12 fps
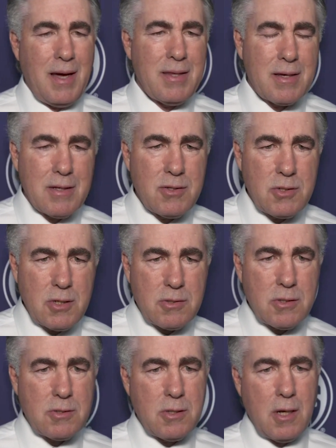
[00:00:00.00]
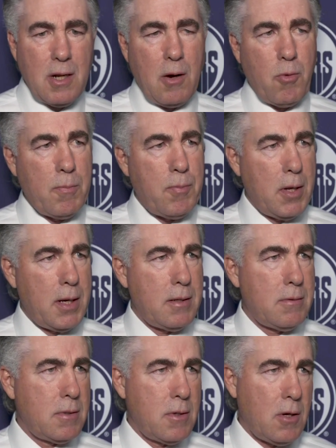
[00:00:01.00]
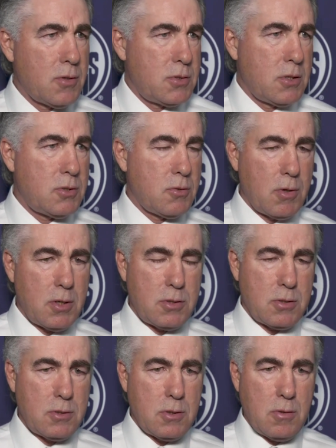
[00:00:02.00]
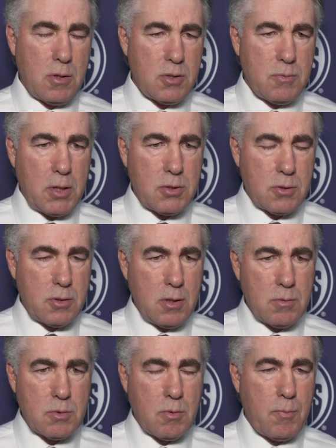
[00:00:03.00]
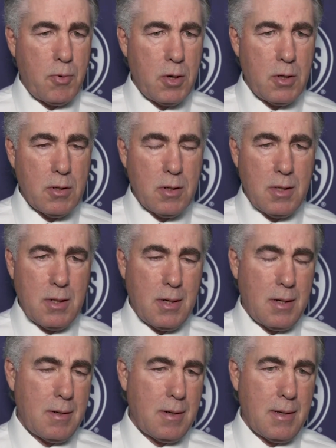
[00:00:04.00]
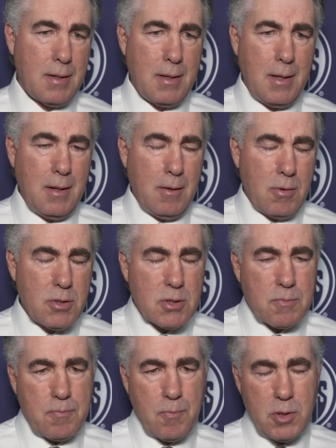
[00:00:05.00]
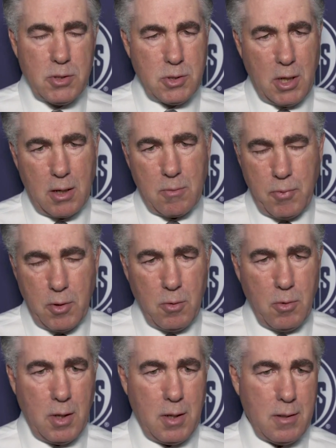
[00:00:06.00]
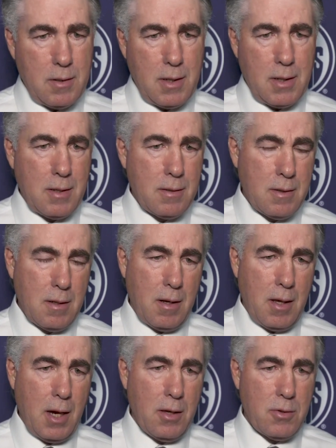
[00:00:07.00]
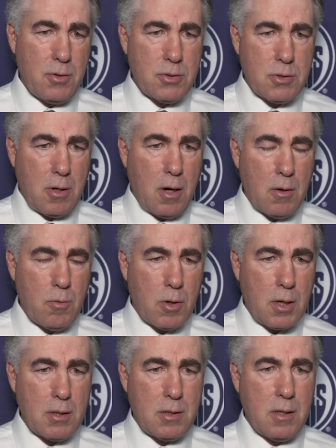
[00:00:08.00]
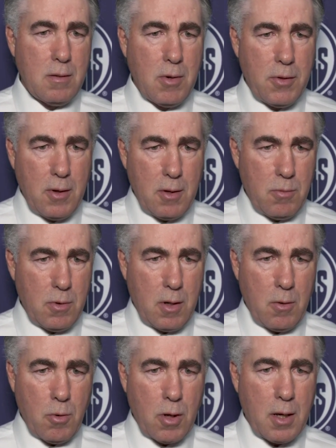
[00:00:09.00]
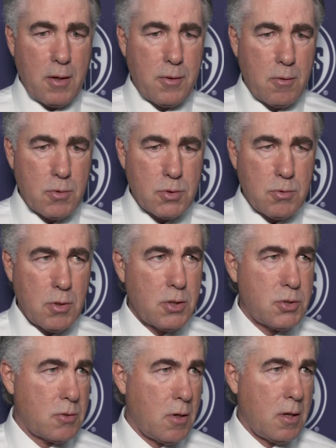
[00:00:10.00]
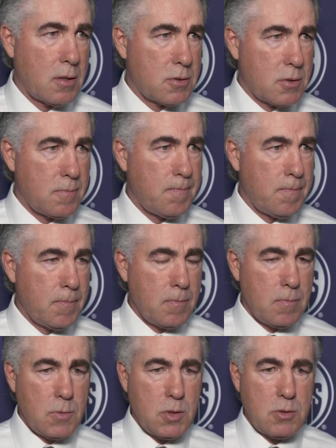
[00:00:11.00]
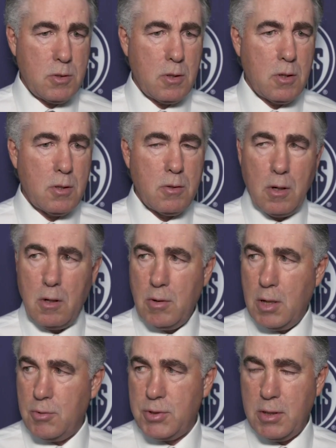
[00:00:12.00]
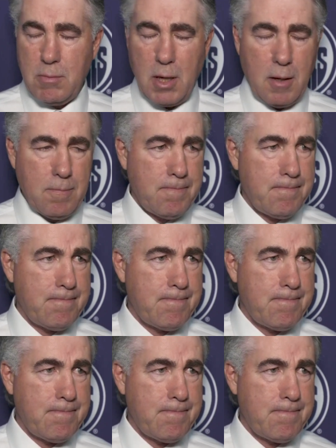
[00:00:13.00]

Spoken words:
Yeah, the consistency in how we played in all situations. You know, our special teams were pretty good. We checked pretty well. And you know, Islanders are a hard-working team. I thought our work ethic was really strong. So, just a good all-around team game.